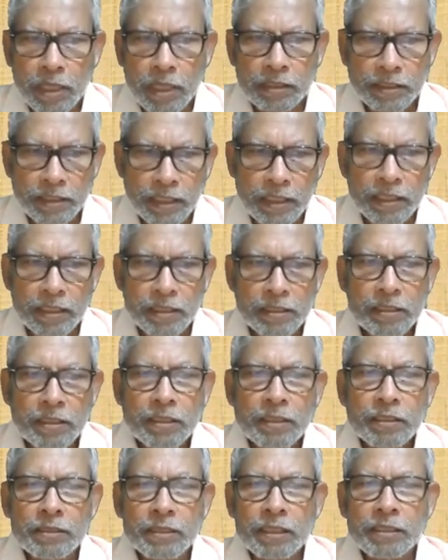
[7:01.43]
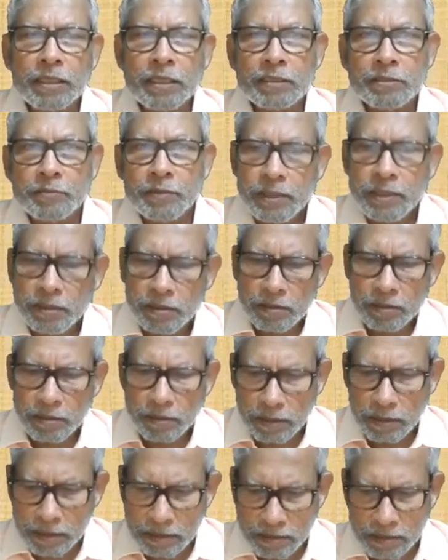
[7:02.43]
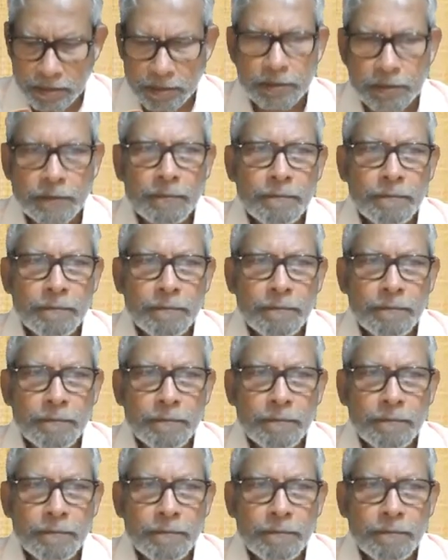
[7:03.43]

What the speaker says: are there that have been listed?